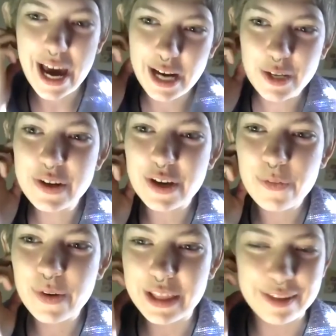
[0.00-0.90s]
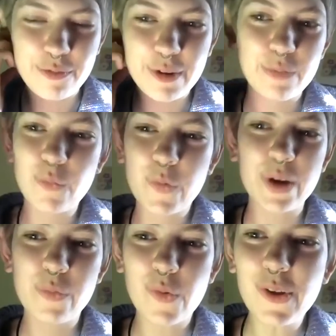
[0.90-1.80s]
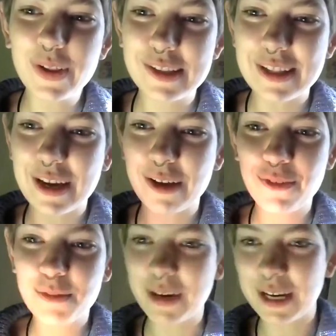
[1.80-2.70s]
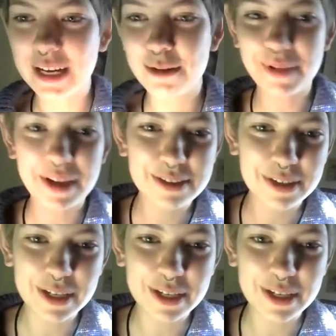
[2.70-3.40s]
I don't know what what what role is there for me in planetary